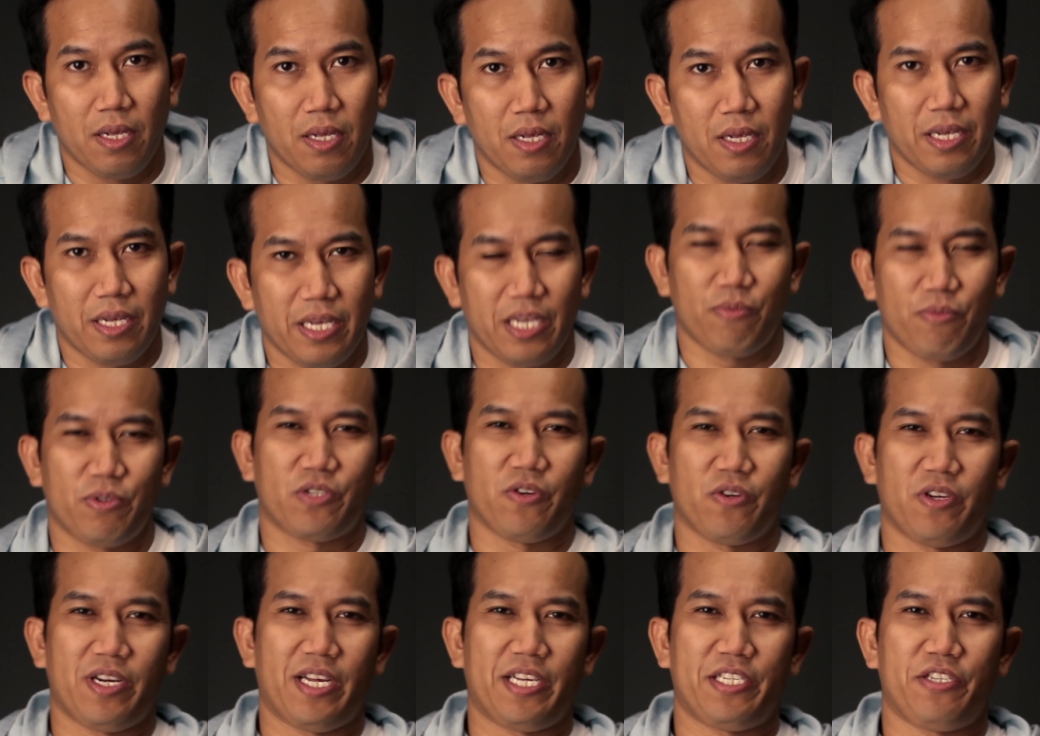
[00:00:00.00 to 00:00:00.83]
Hey, what's
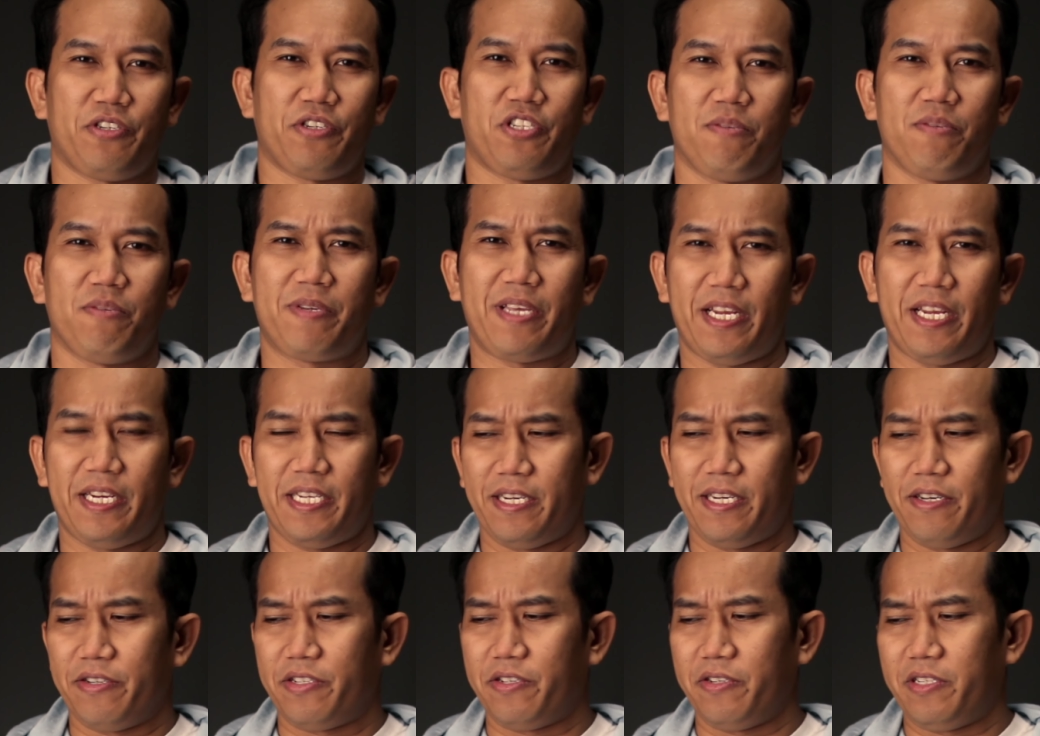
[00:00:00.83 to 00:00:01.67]
going on YouTube? Kenny
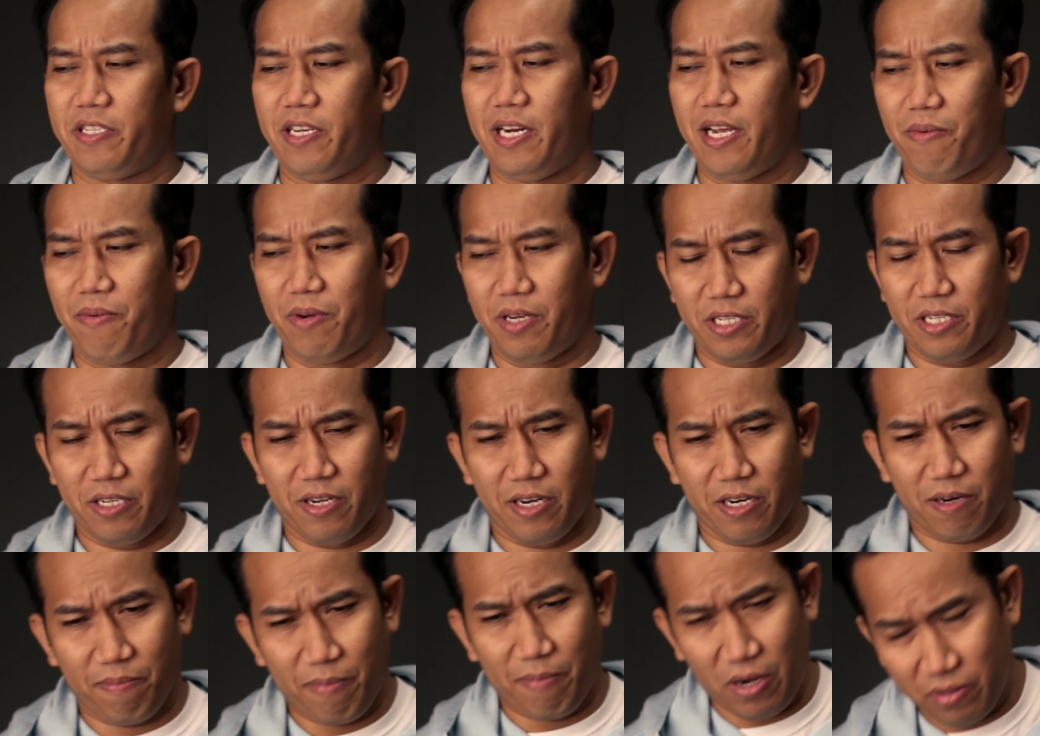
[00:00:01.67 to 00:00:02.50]
here. So today I want to
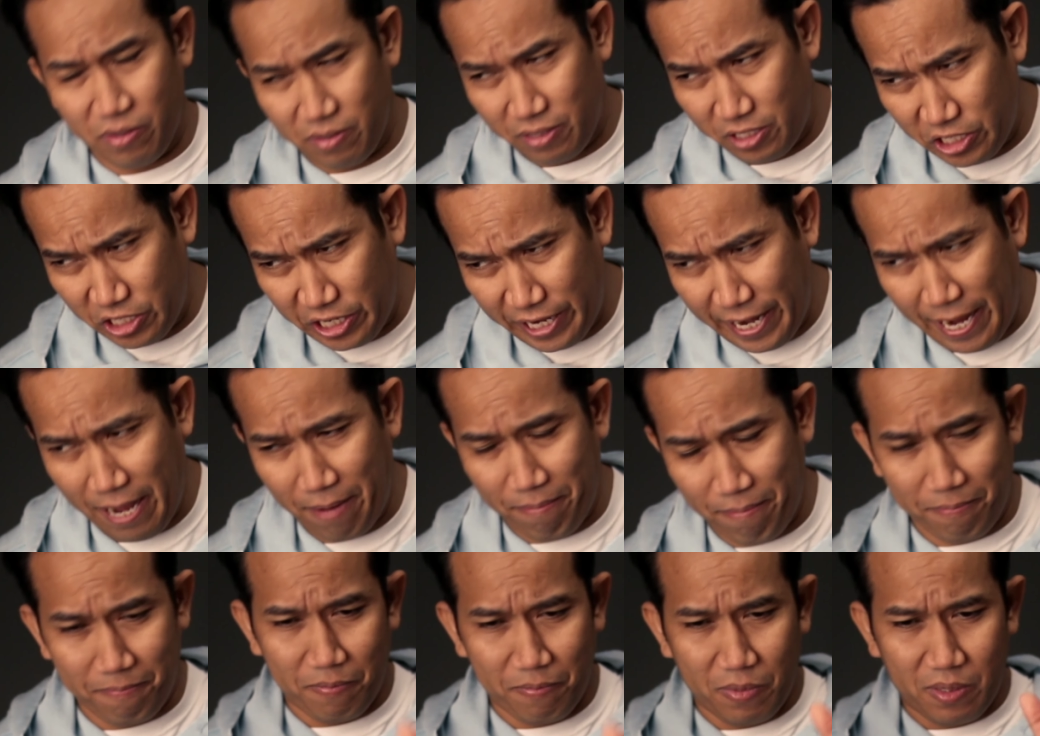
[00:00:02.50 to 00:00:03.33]
talk about GM.